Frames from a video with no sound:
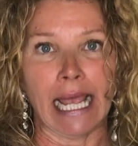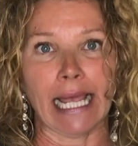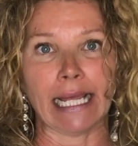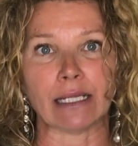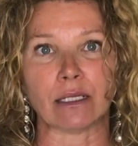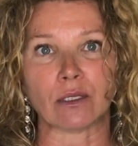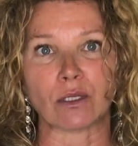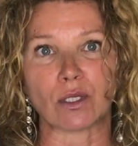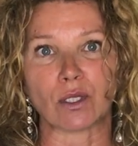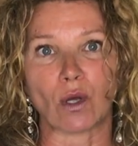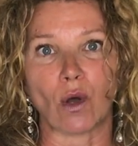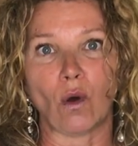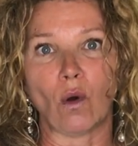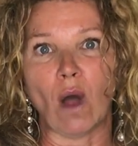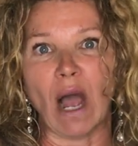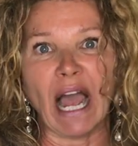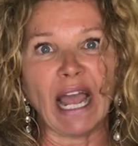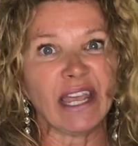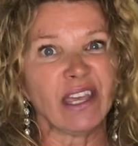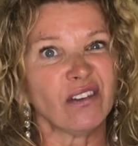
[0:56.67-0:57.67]
And so
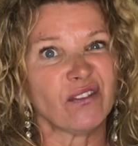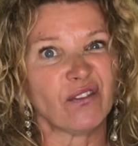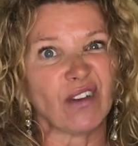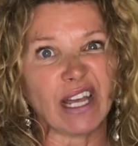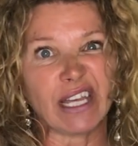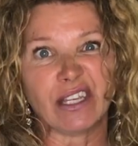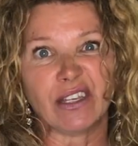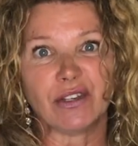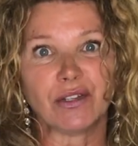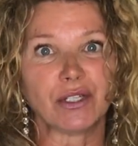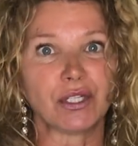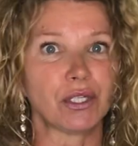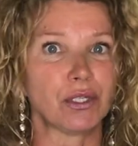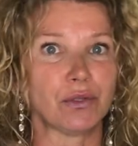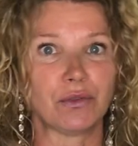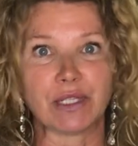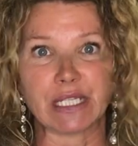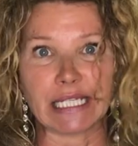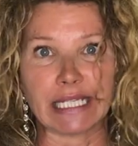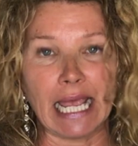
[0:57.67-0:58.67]
I invite you to
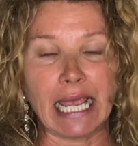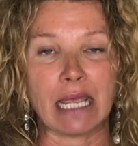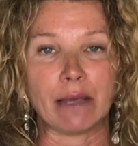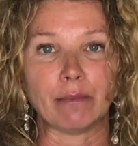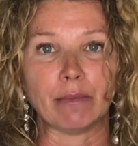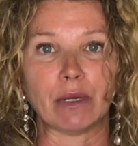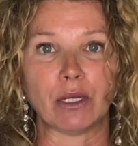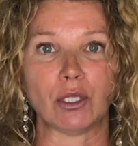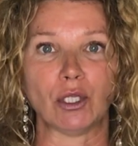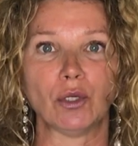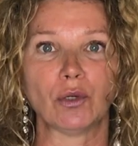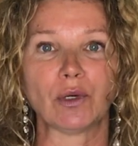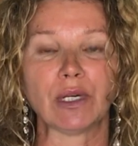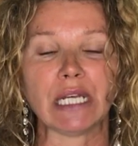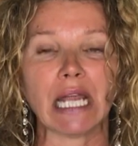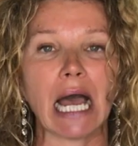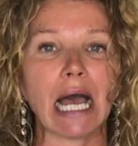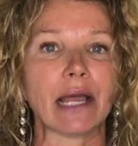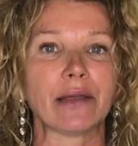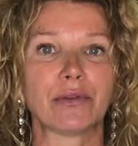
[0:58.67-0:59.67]
do the same. You can
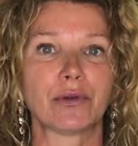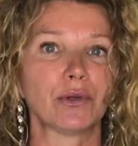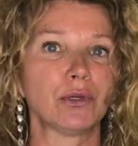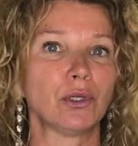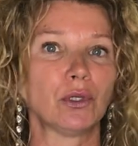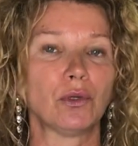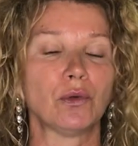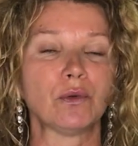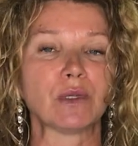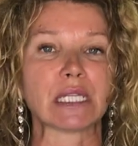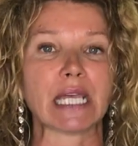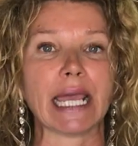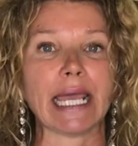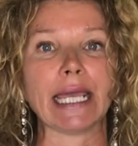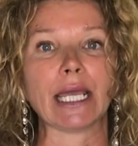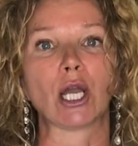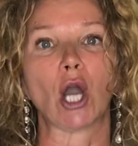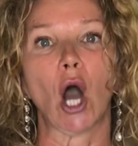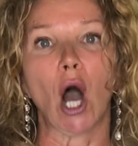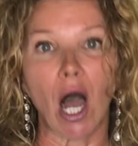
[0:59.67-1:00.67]
either use
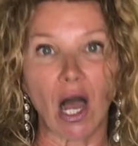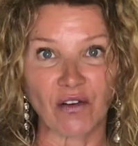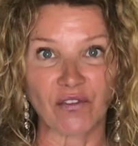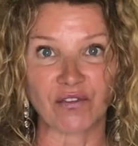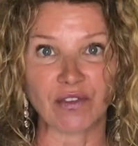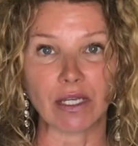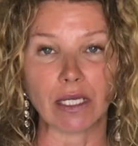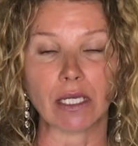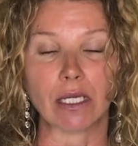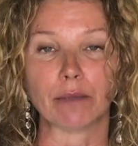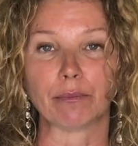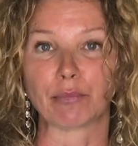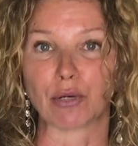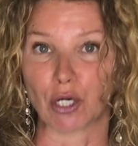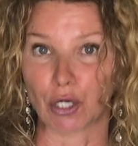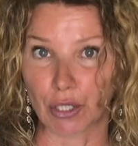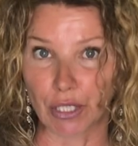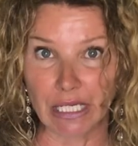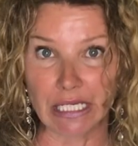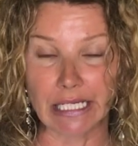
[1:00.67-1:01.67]
a coffee
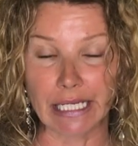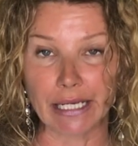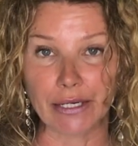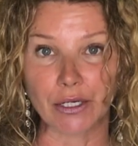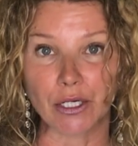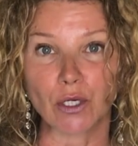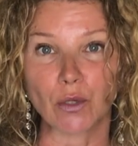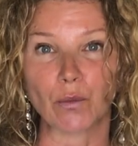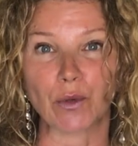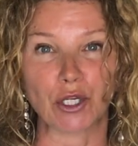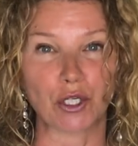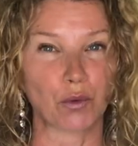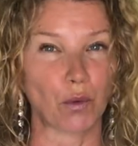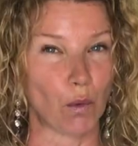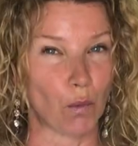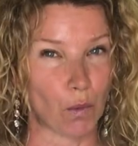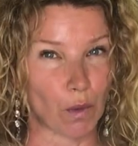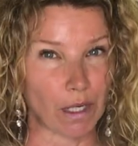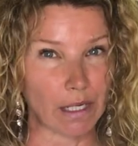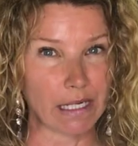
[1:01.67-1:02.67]
percolator, which
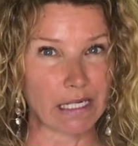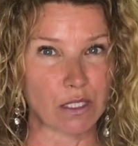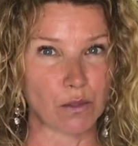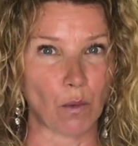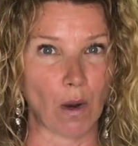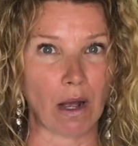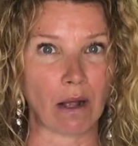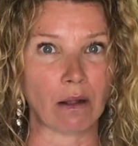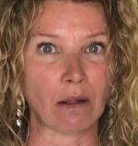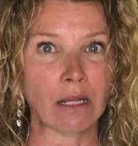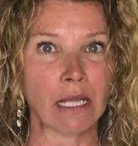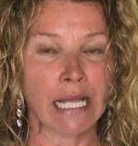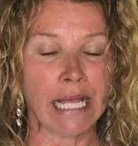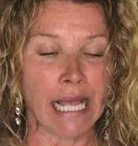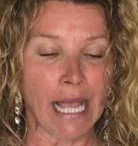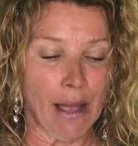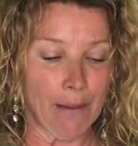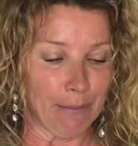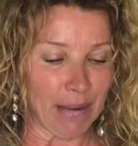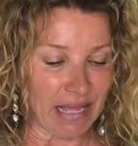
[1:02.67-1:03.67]
will work as well,
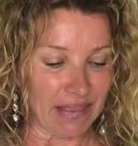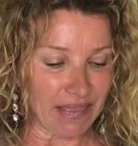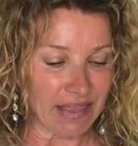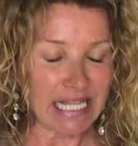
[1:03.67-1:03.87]
but